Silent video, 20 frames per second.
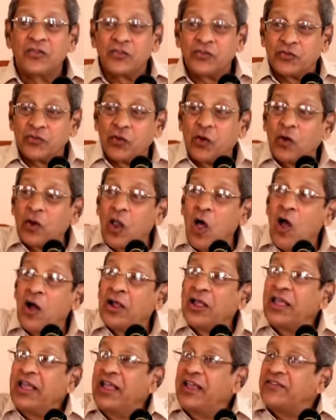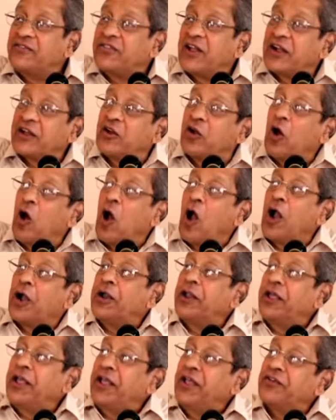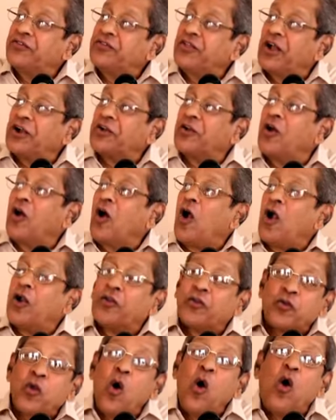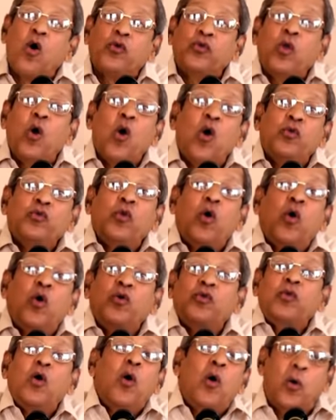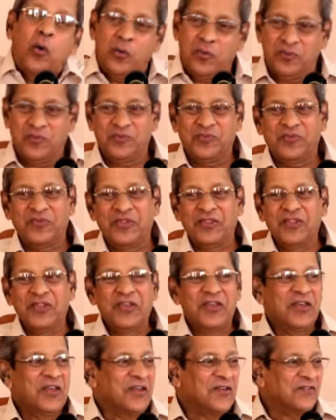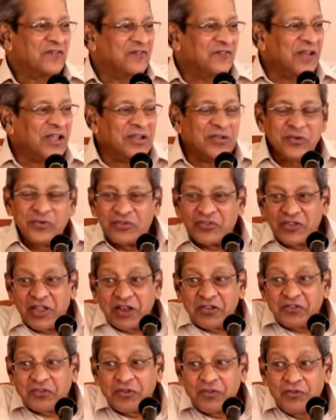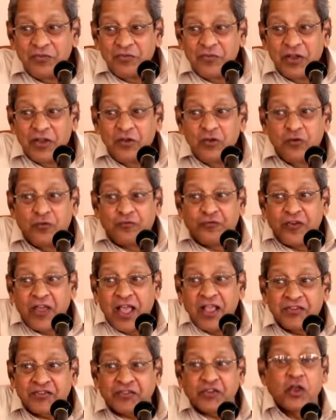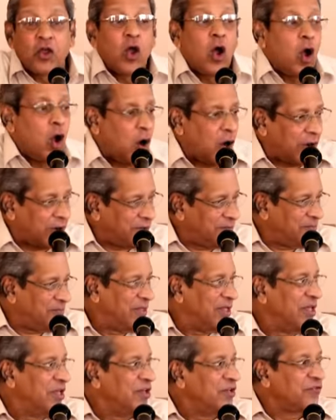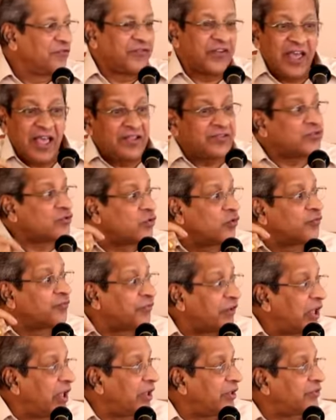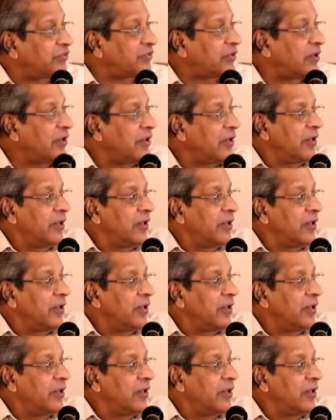so long is that God, is that God? No, no, no, no. When you face God face to face,